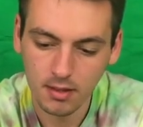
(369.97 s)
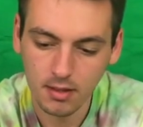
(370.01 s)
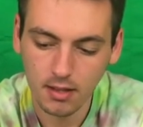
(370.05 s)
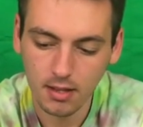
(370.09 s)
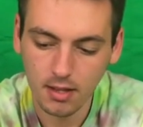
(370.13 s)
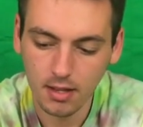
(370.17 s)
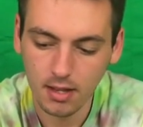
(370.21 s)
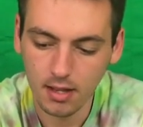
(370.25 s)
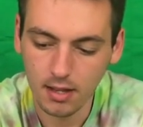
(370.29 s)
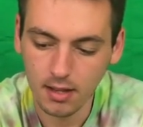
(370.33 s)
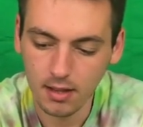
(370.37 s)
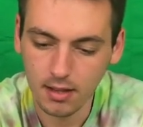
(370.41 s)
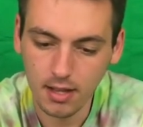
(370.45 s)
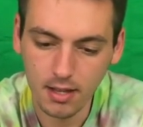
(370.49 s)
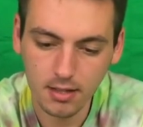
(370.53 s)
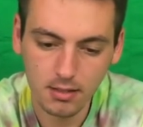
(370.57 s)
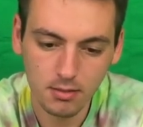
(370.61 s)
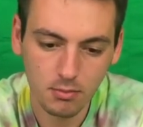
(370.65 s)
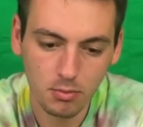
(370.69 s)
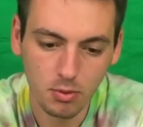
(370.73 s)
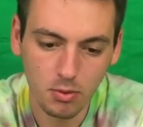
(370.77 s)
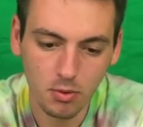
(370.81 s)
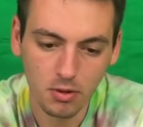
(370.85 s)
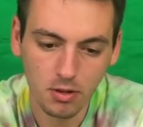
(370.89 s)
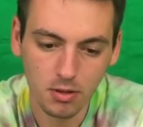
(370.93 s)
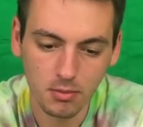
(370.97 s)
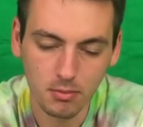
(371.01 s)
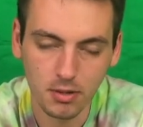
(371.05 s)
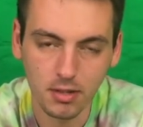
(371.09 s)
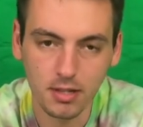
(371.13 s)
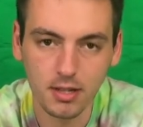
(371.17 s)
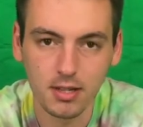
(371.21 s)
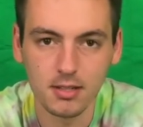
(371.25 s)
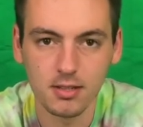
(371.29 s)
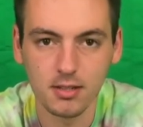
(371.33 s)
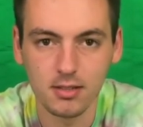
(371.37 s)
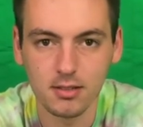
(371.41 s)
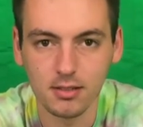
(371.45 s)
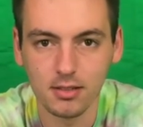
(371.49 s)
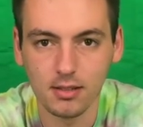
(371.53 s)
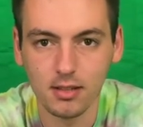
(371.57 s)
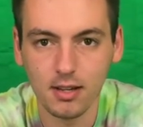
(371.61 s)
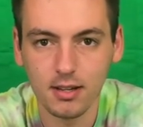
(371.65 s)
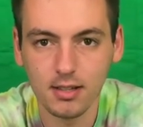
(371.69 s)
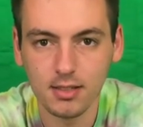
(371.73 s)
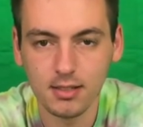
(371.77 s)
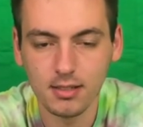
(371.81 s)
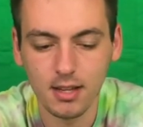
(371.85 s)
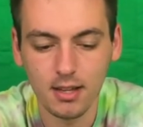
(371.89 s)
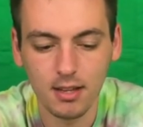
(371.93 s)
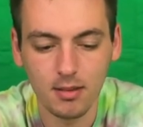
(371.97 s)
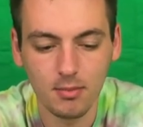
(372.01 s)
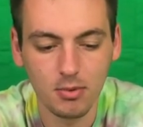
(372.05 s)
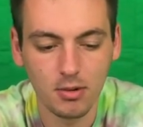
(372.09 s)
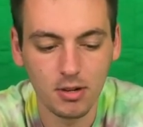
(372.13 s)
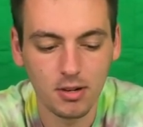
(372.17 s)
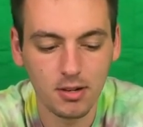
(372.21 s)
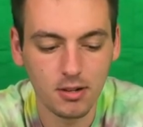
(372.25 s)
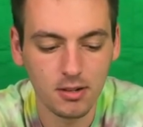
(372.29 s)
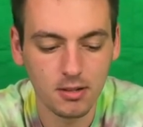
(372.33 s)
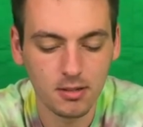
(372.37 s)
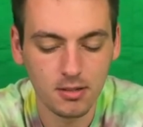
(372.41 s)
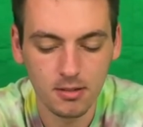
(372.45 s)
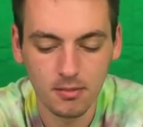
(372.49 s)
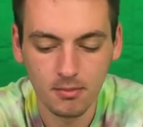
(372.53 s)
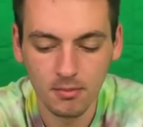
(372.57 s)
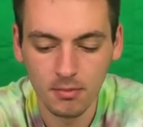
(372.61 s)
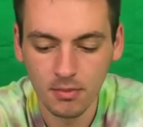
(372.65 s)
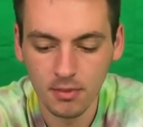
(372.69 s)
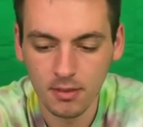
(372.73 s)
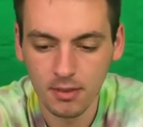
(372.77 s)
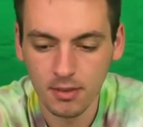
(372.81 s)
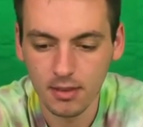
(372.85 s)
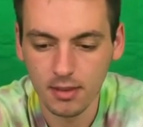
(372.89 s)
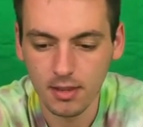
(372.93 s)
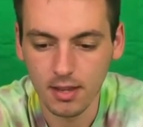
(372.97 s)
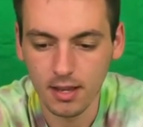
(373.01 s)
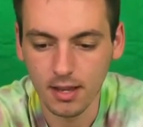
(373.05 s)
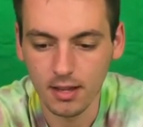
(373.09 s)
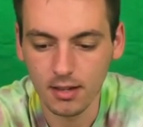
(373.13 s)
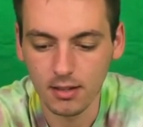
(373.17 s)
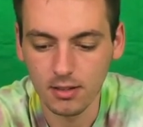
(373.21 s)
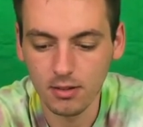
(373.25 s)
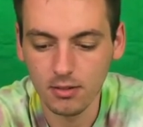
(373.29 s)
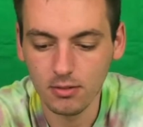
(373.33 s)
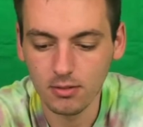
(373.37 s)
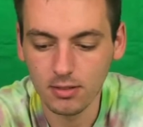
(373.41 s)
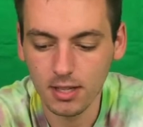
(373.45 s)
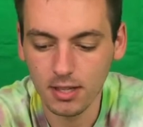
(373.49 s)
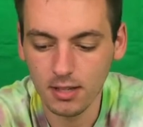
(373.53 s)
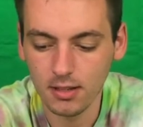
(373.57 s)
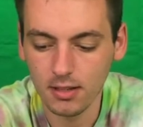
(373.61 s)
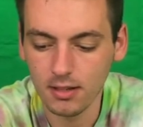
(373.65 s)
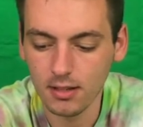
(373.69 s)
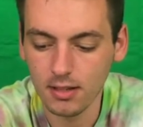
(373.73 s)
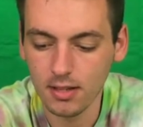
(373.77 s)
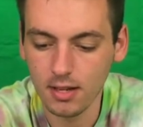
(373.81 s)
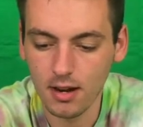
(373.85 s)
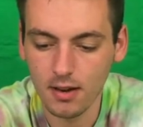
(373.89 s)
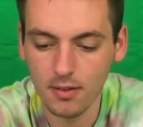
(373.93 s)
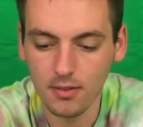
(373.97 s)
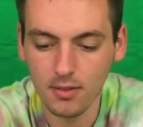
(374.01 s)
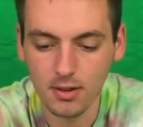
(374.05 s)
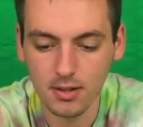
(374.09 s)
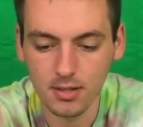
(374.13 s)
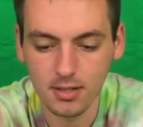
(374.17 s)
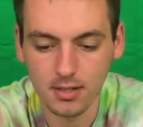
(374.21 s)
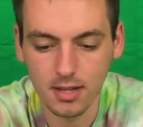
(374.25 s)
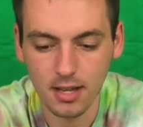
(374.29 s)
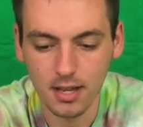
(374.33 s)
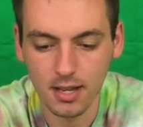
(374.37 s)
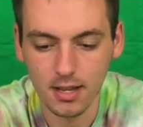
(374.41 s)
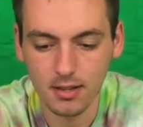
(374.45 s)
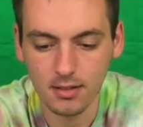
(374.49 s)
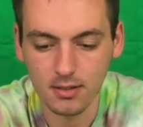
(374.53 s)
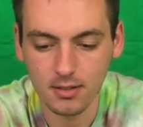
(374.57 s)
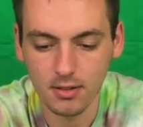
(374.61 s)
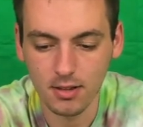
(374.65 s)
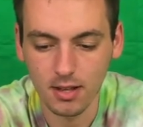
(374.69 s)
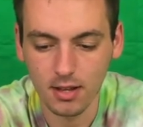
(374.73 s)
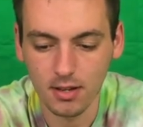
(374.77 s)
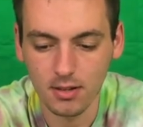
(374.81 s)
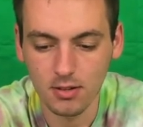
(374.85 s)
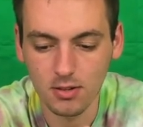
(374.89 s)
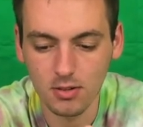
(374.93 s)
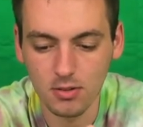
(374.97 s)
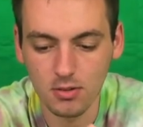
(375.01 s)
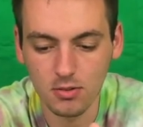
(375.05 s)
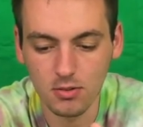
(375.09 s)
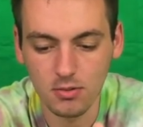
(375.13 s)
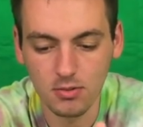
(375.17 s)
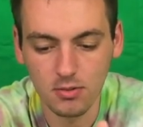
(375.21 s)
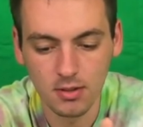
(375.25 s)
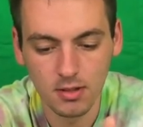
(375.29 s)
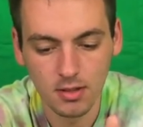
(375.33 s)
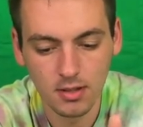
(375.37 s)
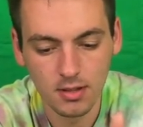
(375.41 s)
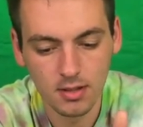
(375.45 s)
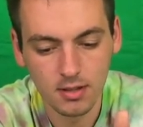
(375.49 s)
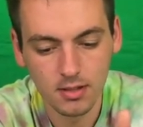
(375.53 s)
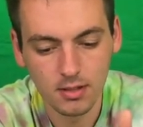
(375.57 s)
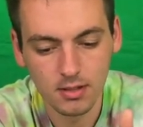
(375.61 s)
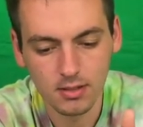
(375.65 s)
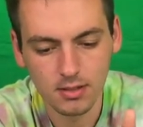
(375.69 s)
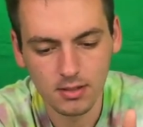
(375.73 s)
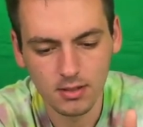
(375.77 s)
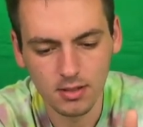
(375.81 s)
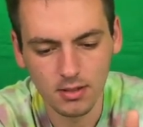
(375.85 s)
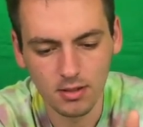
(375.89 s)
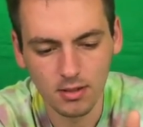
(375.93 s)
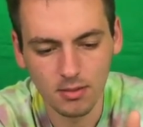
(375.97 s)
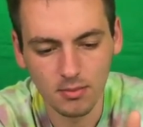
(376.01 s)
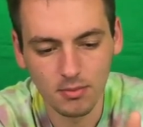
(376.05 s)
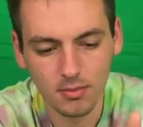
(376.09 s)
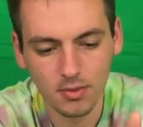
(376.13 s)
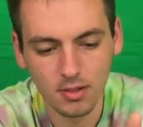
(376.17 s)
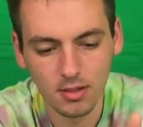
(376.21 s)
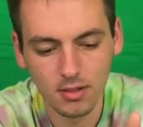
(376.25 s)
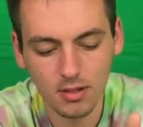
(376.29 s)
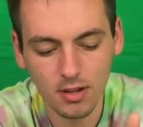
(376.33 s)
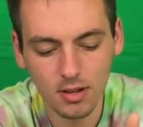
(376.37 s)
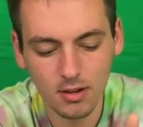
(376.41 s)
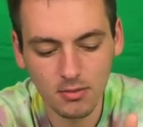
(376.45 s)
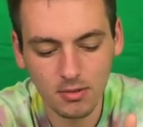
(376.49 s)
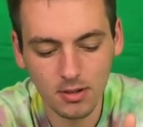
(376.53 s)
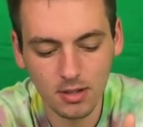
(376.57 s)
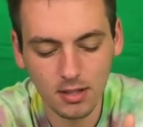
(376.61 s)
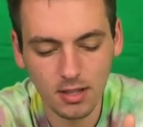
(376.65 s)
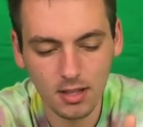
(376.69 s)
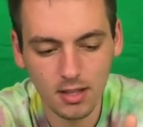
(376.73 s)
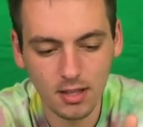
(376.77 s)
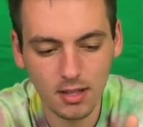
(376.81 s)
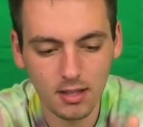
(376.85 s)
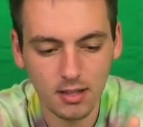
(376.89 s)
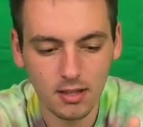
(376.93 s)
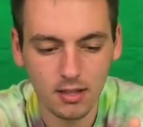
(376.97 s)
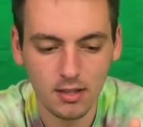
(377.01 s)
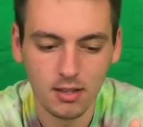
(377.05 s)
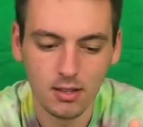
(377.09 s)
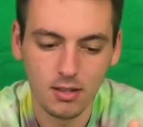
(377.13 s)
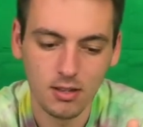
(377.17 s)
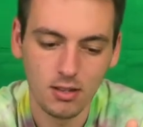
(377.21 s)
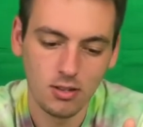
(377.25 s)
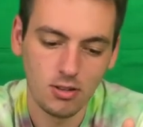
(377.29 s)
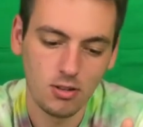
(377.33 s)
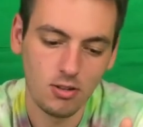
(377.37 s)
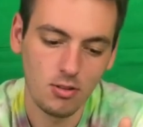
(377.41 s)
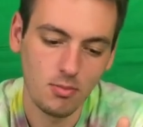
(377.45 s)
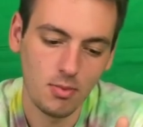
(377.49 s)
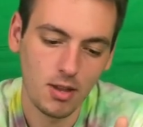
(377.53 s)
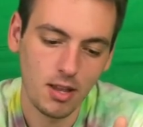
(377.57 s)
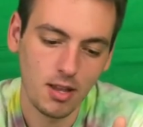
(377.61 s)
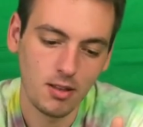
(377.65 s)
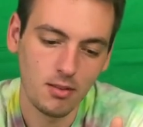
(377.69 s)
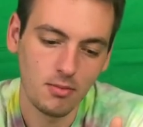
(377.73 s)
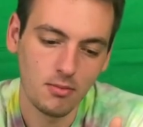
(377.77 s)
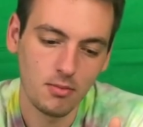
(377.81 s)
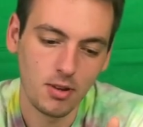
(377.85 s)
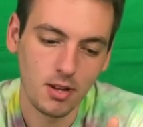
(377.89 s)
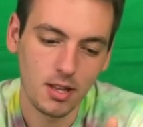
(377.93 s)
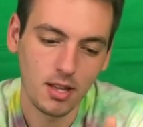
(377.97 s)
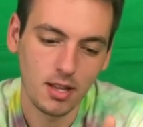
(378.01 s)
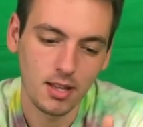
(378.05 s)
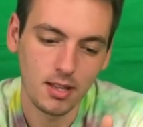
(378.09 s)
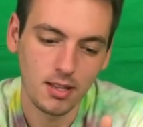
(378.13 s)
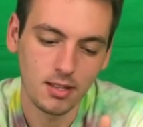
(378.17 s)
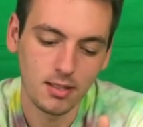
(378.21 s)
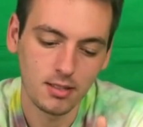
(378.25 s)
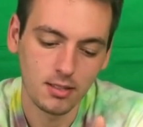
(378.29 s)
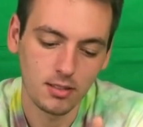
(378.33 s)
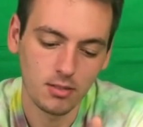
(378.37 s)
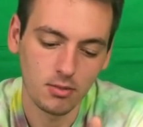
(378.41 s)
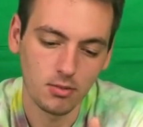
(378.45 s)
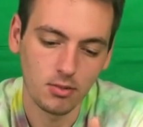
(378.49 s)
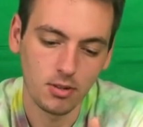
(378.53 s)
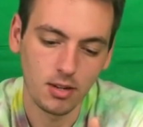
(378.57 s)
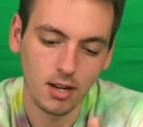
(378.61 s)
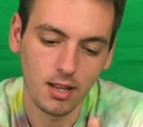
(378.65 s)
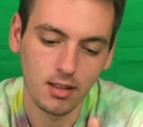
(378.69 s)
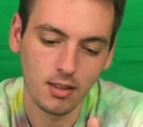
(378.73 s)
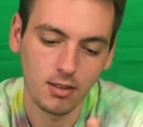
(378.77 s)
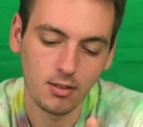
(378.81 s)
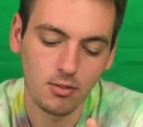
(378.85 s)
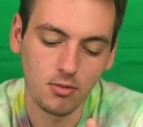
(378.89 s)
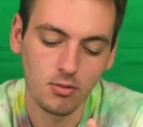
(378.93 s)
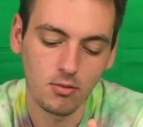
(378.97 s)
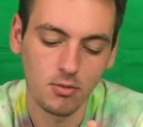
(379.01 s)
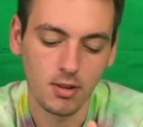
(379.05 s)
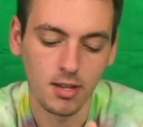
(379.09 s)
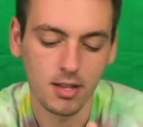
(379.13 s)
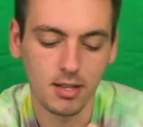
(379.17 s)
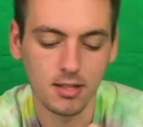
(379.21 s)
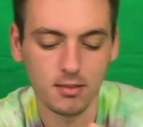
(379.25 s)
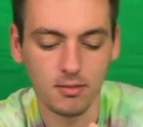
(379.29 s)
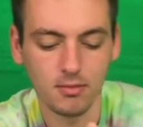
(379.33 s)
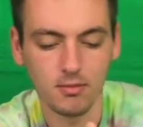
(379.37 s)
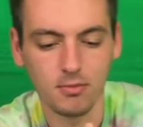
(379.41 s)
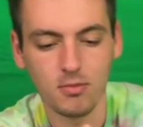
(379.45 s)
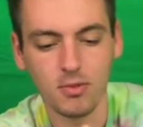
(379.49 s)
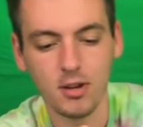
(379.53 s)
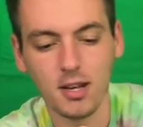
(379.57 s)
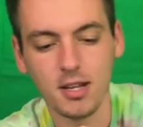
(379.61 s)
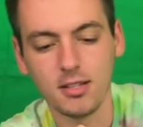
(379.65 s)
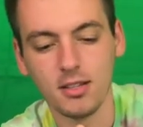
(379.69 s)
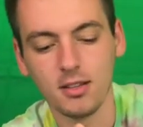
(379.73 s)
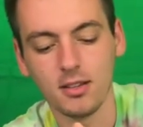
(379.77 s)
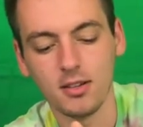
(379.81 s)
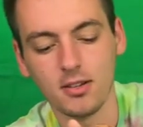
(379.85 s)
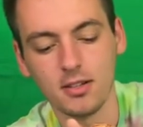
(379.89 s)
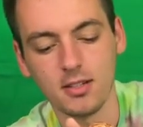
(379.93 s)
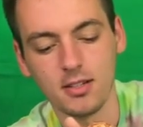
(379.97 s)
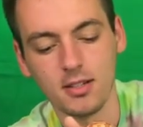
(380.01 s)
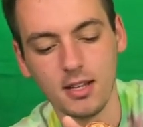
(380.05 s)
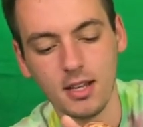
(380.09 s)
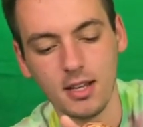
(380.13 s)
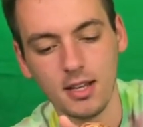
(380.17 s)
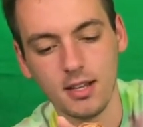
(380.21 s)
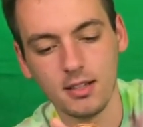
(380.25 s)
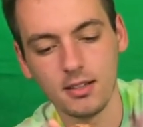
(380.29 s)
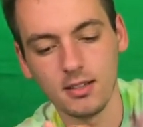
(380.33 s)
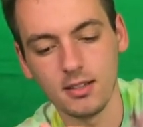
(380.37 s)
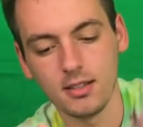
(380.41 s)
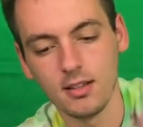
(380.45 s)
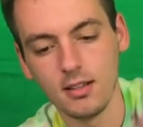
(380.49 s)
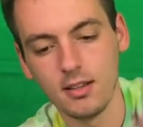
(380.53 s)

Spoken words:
and that's important because there's a lot of snake breeders that don't take good care of their snakes, or they do some not really humane ways or ethical ways of raising their snakes